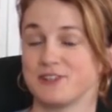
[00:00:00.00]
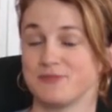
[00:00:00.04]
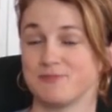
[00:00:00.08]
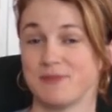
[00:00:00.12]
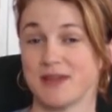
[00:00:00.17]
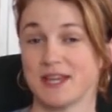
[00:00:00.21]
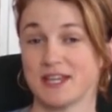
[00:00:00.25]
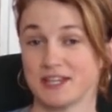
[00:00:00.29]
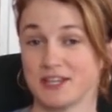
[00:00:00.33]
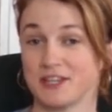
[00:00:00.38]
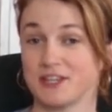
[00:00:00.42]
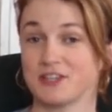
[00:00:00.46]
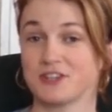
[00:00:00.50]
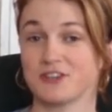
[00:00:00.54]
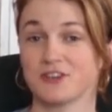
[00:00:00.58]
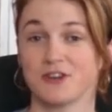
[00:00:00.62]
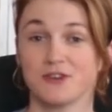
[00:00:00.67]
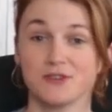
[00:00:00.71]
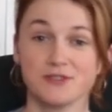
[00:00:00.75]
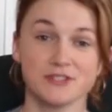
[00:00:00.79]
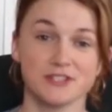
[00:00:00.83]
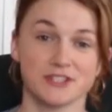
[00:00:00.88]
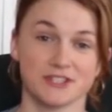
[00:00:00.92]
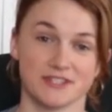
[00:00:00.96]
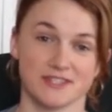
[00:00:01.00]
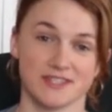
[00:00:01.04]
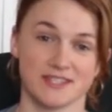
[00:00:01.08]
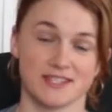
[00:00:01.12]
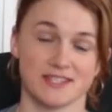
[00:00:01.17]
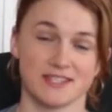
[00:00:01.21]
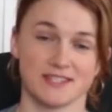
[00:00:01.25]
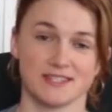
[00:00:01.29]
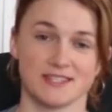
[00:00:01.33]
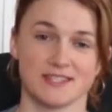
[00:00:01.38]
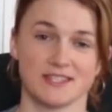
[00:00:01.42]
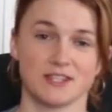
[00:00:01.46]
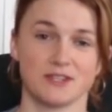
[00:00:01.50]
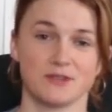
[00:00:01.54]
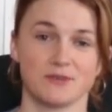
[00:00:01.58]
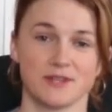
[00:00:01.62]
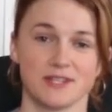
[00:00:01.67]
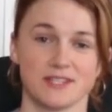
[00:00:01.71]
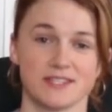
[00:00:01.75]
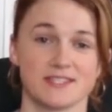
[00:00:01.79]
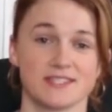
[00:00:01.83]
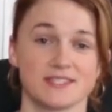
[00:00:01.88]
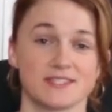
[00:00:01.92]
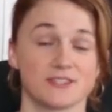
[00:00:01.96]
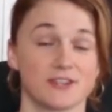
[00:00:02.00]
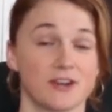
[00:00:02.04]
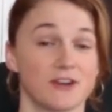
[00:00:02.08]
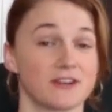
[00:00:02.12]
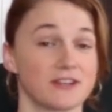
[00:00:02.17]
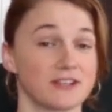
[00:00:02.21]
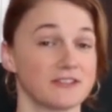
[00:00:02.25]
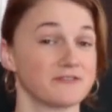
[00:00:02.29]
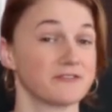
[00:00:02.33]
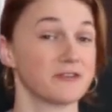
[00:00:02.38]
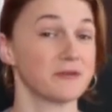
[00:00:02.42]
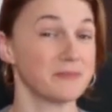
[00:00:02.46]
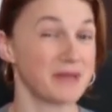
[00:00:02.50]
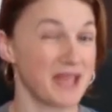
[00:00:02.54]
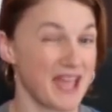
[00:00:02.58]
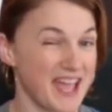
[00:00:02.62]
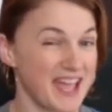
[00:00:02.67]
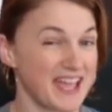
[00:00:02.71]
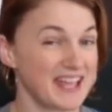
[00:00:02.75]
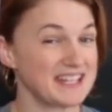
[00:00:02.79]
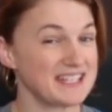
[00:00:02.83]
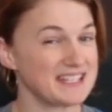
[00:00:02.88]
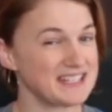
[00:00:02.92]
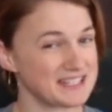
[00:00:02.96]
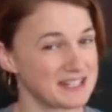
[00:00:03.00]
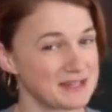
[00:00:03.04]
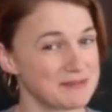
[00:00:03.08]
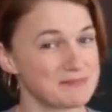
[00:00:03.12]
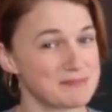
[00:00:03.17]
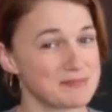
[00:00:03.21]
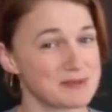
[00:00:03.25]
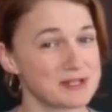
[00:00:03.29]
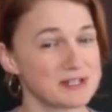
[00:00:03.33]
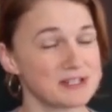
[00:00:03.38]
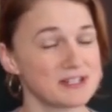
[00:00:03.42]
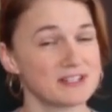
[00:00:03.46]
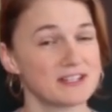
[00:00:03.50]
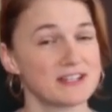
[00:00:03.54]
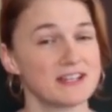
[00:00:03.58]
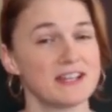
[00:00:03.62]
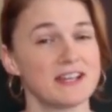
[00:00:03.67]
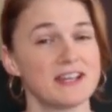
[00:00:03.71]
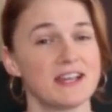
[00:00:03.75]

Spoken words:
making your own Goodstein sequence starting from any number,